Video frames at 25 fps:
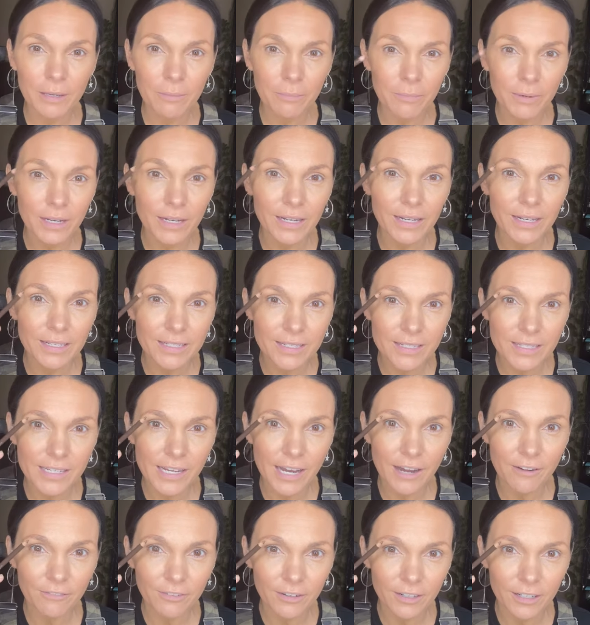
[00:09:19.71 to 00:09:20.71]
but it is
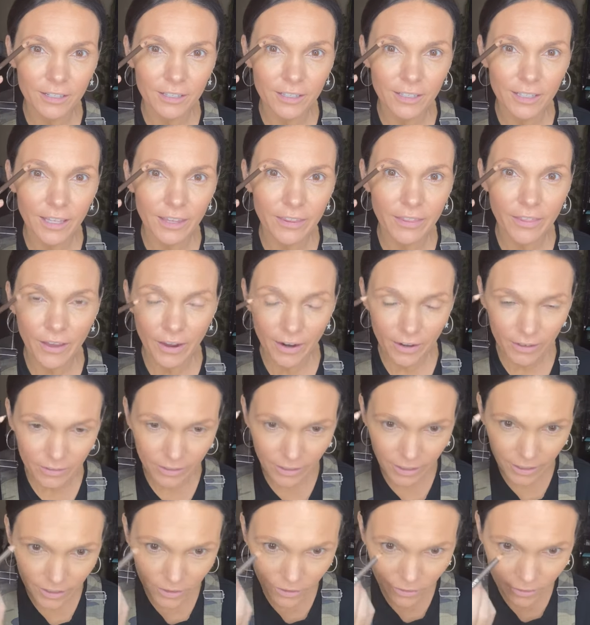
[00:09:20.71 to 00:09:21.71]
definitely there.
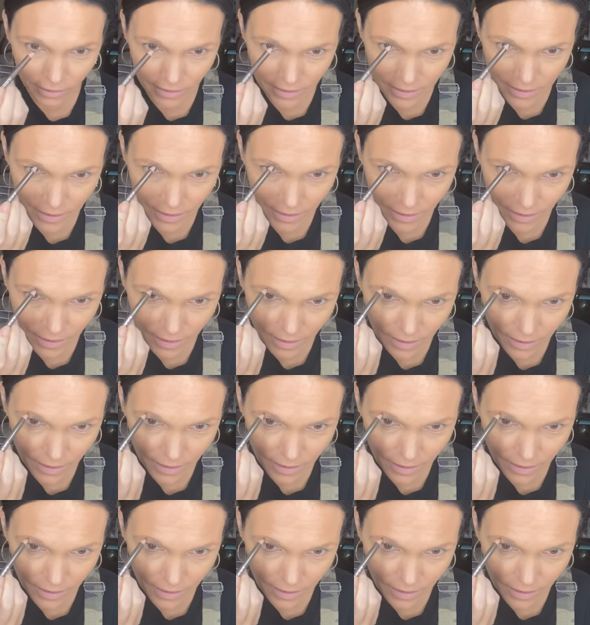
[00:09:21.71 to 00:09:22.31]
Like you can,